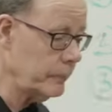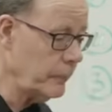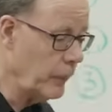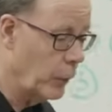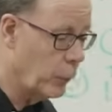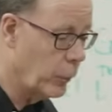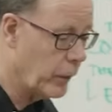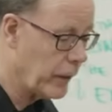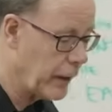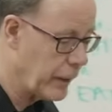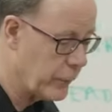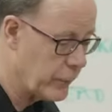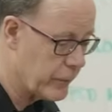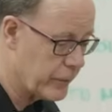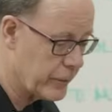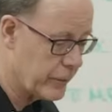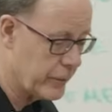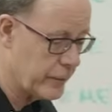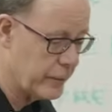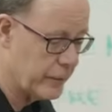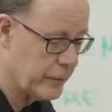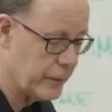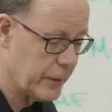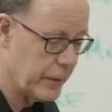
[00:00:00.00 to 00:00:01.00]
when I was
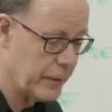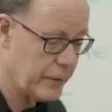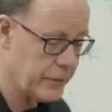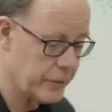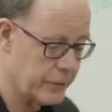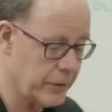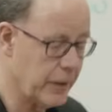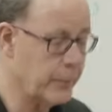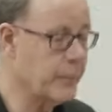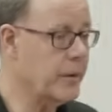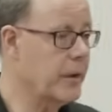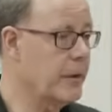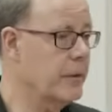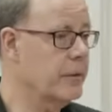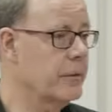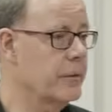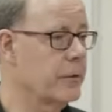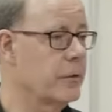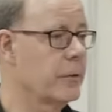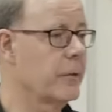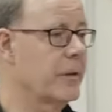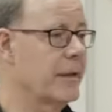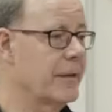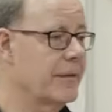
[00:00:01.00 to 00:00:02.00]
in seminary, do you
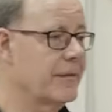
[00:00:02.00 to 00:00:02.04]
know what I